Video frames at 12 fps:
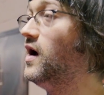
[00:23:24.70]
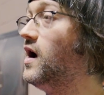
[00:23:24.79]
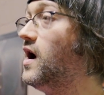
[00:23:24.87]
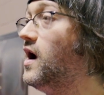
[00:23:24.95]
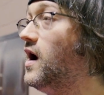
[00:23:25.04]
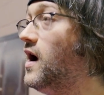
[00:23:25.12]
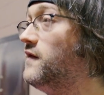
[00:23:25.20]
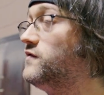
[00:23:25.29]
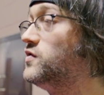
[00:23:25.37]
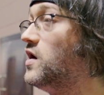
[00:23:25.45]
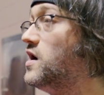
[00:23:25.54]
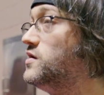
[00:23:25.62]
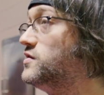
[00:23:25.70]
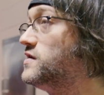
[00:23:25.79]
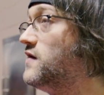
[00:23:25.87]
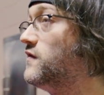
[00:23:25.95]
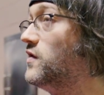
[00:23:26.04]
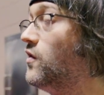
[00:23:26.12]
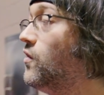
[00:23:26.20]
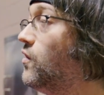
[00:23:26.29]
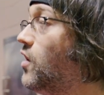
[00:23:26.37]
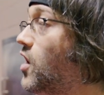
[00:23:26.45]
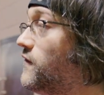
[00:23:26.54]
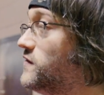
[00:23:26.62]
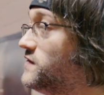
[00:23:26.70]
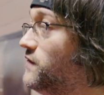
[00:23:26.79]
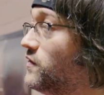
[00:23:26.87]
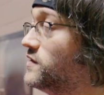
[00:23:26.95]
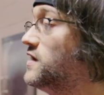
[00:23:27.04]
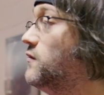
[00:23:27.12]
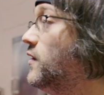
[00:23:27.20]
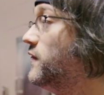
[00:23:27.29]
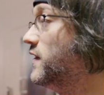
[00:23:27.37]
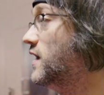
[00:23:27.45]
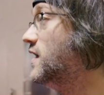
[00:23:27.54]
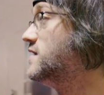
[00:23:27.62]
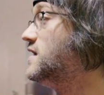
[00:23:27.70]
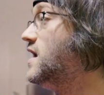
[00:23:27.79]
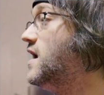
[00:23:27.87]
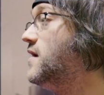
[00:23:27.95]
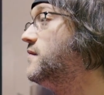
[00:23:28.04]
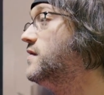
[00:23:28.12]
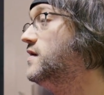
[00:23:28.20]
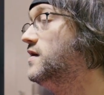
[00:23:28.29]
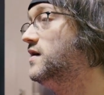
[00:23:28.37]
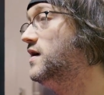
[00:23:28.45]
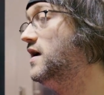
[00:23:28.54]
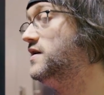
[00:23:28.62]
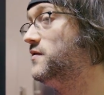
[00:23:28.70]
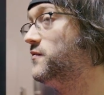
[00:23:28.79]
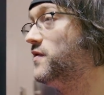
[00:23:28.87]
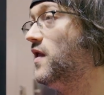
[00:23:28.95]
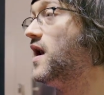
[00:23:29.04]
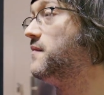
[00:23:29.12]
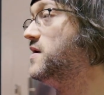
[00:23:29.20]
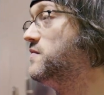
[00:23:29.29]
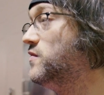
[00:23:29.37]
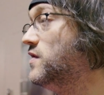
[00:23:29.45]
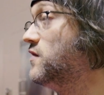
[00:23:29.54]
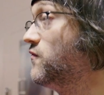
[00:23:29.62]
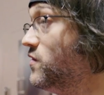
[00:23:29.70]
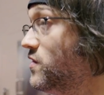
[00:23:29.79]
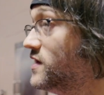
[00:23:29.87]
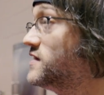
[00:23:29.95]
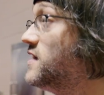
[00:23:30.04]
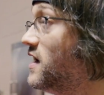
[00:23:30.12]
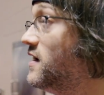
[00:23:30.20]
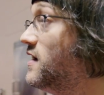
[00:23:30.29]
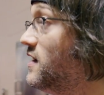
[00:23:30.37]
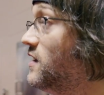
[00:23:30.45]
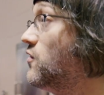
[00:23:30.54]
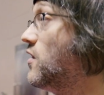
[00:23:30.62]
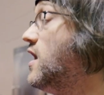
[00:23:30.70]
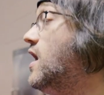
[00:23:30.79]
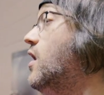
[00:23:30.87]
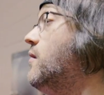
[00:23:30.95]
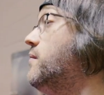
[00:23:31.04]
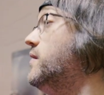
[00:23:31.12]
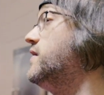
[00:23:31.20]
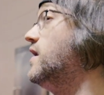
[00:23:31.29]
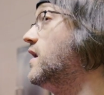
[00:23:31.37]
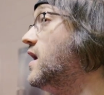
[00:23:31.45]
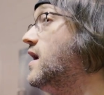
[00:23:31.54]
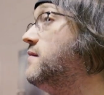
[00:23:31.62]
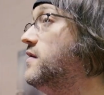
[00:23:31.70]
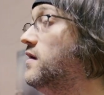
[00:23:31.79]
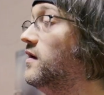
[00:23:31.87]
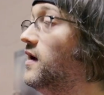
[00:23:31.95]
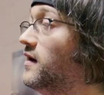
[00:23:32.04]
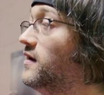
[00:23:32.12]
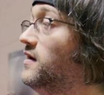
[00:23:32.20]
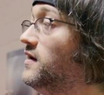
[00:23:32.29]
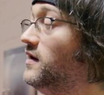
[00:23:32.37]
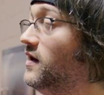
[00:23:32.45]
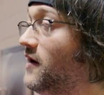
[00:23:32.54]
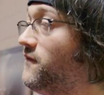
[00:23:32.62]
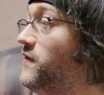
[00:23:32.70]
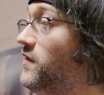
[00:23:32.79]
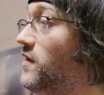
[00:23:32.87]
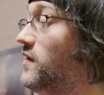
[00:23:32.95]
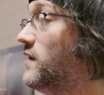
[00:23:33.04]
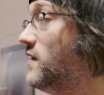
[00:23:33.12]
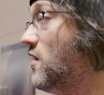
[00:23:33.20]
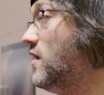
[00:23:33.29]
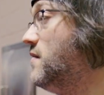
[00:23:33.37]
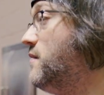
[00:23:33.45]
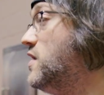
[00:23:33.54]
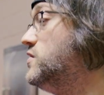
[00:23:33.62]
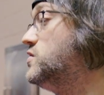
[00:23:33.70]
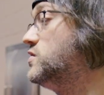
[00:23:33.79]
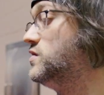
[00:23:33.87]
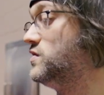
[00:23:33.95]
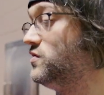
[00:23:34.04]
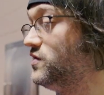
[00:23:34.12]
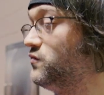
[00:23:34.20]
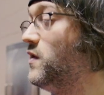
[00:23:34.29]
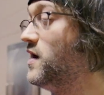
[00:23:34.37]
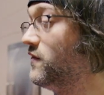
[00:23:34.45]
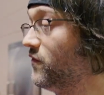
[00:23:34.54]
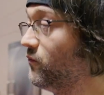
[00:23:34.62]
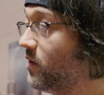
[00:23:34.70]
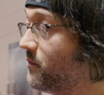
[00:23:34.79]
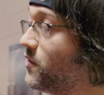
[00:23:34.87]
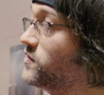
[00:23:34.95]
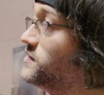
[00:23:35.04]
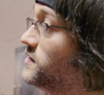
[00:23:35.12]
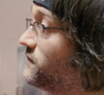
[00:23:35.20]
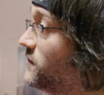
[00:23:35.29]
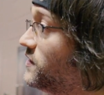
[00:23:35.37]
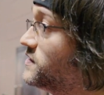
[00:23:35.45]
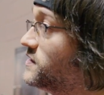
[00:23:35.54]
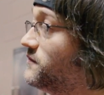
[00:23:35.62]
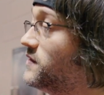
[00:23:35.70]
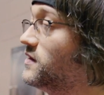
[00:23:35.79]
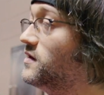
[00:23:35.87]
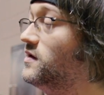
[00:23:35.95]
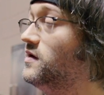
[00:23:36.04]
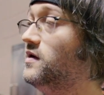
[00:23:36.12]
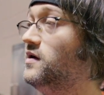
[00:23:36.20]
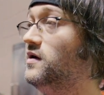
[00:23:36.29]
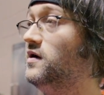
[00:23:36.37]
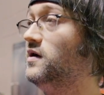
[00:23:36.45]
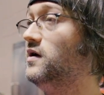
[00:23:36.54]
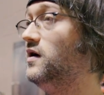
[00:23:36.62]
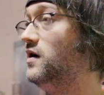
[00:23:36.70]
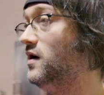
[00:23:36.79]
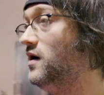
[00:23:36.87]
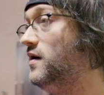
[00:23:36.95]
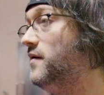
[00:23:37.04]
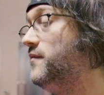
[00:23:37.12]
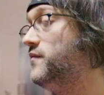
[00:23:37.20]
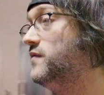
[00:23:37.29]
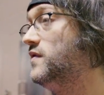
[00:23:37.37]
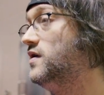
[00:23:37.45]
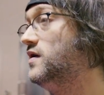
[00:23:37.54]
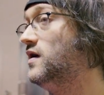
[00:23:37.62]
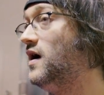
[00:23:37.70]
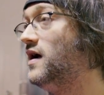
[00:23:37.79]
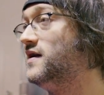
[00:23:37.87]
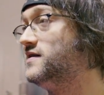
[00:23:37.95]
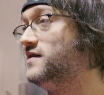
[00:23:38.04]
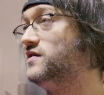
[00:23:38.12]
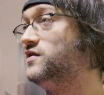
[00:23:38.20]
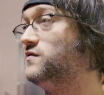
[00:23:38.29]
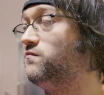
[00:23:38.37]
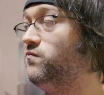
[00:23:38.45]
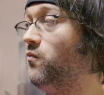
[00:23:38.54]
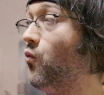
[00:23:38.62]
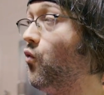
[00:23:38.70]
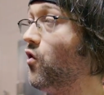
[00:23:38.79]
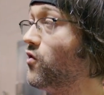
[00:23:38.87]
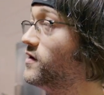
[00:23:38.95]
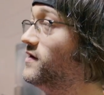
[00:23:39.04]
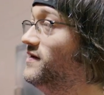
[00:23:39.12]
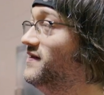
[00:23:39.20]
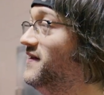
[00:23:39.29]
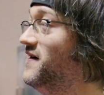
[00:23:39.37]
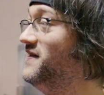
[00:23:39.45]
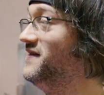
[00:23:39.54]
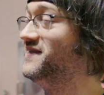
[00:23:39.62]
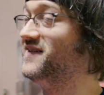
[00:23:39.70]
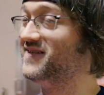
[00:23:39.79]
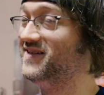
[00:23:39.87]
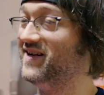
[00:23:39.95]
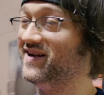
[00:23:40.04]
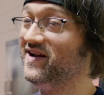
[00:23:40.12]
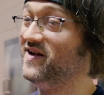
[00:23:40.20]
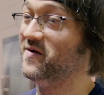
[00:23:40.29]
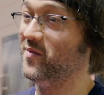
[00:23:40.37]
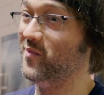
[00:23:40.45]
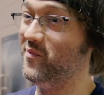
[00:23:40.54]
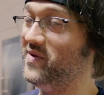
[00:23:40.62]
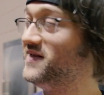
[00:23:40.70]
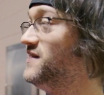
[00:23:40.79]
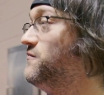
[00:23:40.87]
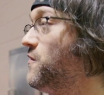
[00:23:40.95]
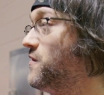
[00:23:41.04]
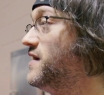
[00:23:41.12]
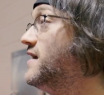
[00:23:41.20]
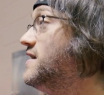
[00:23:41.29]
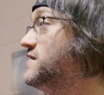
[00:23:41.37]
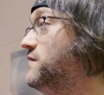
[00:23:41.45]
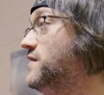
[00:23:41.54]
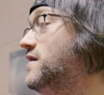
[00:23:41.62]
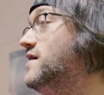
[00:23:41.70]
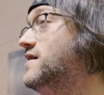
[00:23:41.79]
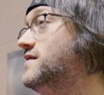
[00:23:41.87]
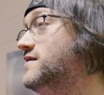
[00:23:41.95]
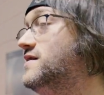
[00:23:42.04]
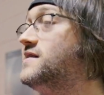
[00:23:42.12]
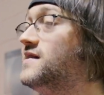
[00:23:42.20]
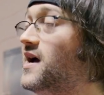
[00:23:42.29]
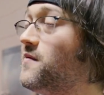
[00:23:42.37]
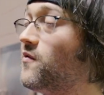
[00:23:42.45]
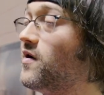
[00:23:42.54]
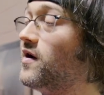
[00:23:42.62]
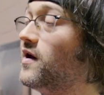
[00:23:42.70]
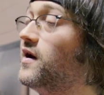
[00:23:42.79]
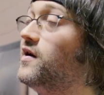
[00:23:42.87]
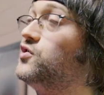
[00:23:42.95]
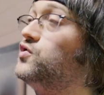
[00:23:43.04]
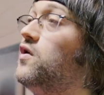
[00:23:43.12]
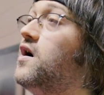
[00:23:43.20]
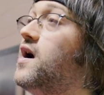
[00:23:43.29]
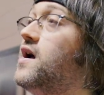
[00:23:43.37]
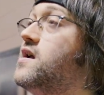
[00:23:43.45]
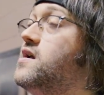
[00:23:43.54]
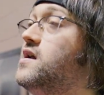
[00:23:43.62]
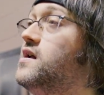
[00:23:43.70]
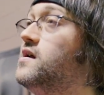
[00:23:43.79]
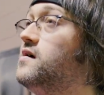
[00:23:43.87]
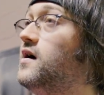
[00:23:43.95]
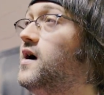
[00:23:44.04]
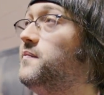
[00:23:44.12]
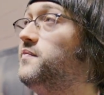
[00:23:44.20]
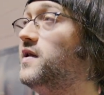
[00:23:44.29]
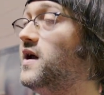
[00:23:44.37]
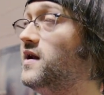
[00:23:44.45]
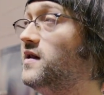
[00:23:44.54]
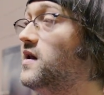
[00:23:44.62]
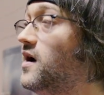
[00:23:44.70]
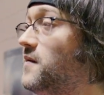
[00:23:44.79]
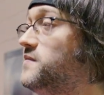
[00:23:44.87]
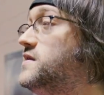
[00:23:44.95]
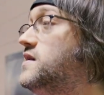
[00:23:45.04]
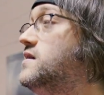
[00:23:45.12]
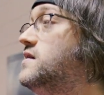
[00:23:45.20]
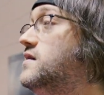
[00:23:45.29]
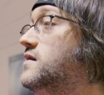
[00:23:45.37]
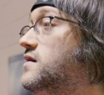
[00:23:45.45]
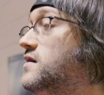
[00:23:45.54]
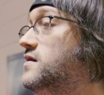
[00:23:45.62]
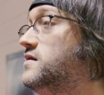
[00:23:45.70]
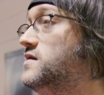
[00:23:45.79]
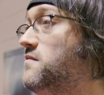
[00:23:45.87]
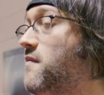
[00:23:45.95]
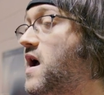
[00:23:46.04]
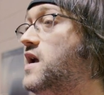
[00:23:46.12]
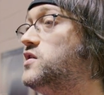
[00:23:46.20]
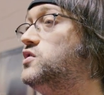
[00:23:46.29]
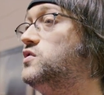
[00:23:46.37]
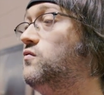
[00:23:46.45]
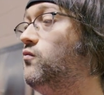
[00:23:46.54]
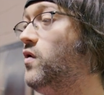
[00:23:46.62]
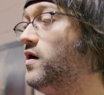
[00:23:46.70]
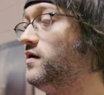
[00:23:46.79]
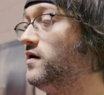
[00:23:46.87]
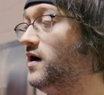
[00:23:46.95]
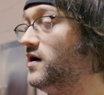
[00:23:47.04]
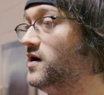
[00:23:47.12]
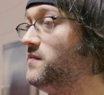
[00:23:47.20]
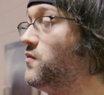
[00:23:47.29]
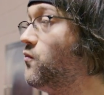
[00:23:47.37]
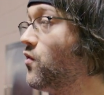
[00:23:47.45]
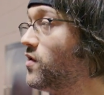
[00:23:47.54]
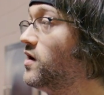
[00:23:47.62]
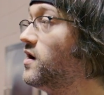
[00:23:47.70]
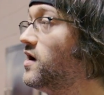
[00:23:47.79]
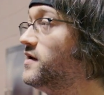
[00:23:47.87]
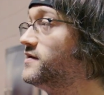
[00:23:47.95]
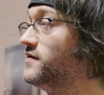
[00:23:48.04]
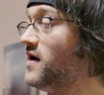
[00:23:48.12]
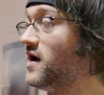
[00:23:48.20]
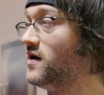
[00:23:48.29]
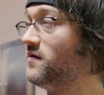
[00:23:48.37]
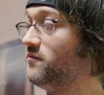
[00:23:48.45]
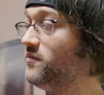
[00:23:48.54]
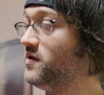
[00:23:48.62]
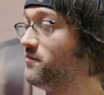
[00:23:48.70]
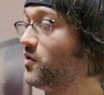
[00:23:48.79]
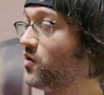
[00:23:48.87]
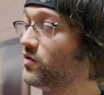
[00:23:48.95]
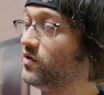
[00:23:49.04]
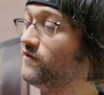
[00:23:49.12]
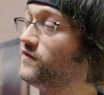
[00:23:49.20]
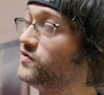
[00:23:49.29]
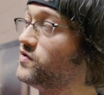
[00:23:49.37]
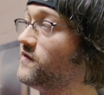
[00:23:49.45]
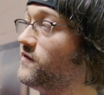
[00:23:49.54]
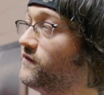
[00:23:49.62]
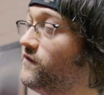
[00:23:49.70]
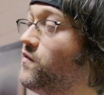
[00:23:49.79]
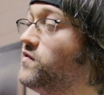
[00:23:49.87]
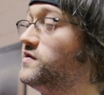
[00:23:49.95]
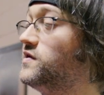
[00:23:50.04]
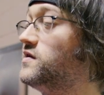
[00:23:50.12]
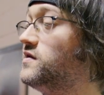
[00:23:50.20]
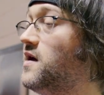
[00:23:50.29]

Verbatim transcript: Uh, I've tried just having the whole office focused on one thing at a time. End up with a lot of people like really excited to hear to help, but then kind of being like, left field, they're on the bench because they're just waiting for one person to finish something. Uh, honestly, it's work. You know? It's just like busy work. It is what it is. This time around, I'm going to try uh, planning the update to match what I'm going to be working on, so that can be part of the driving force.